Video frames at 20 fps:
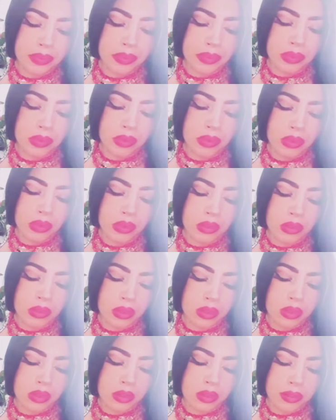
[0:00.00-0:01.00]

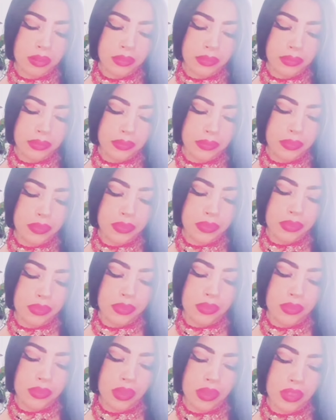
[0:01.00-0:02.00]

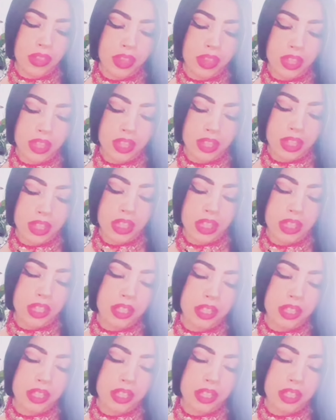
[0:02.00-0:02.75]
[no speech]